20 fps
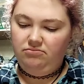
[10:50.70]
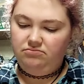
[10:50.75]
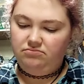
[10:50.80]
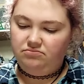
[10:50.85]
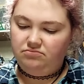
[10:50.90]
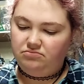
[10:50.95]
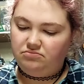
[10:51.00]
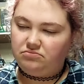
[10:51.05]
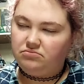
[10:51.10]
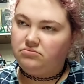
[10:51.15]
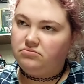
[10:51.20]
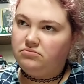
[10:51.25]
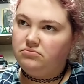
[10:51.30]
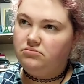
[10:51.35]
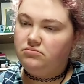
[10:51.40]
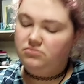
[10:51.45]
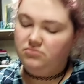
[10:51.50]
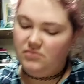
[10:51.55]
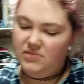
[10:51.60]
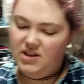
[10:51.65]
What's
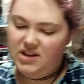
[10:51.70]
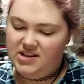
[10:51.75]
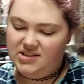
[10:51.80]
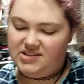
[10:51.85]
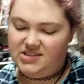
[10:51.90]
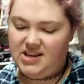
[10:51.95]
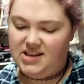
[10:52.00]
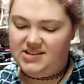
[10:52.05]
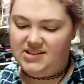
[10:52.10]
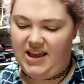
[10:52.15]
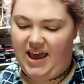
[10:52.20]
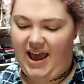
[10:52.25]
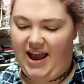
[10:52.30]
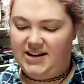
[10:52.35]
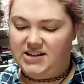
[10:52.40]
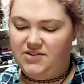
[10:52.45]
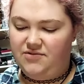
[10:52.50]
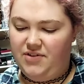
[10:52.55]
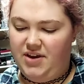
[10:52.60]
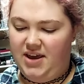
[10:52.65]
what's it? It says
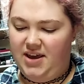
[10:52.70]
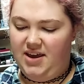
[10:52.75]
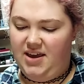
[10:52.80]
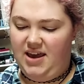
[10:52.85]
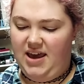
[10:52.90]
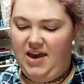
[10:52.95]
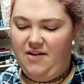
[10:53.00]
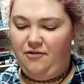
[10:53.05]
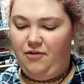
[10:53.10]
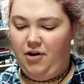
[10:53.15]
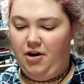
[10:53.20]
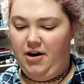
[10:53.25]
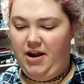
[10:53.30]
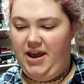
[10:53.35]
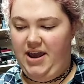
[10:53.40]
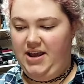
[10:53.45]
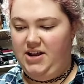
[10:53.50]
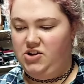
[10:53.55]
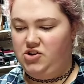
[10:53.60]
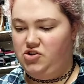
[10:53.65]
activate
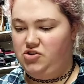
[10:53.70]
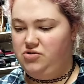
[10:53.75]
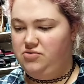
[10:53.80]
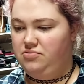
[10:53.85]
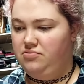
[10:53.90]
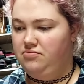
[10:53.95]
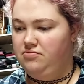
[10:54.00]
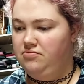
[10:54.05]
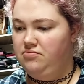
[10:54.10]
FRH.